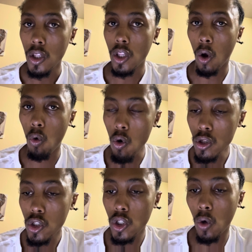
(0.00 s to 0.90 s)
the
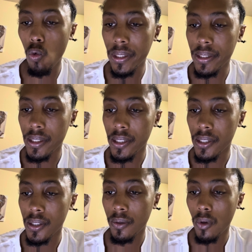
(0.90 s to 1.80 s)

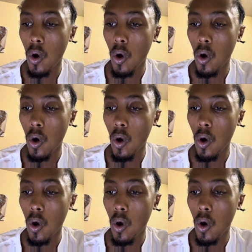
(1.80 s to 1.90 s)
consequences